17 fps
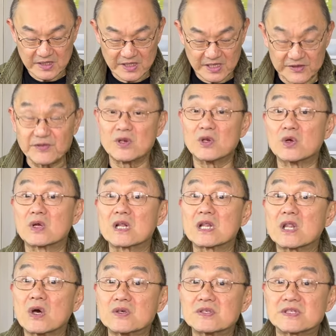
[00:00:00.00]
If you look
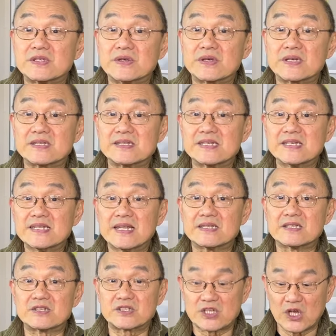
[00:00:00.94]
closer, you can see that
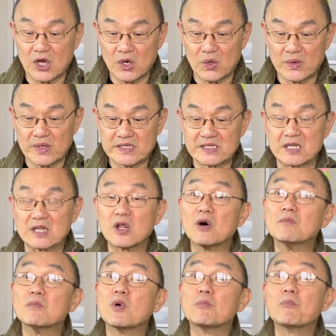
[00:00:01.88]
the toe is a
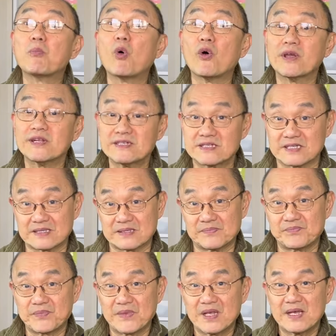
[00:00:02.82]
lot more pointed,
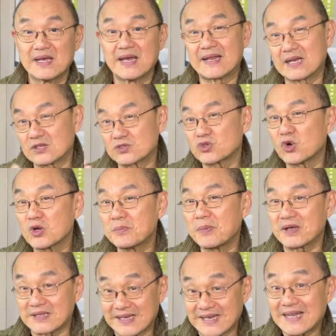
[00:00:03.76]
and I'll talk
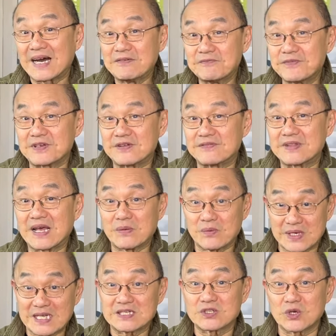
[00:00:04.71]
about the comfort of that
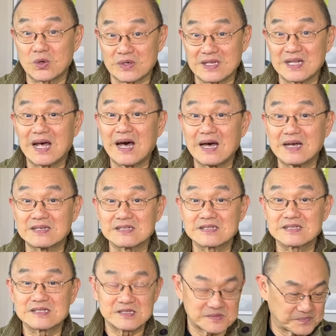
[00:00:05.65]
when I talk
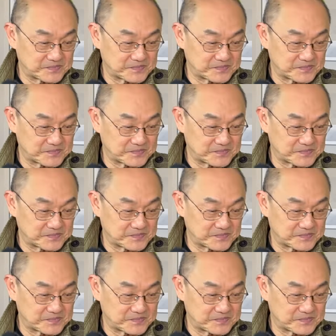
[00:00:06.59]
lasts.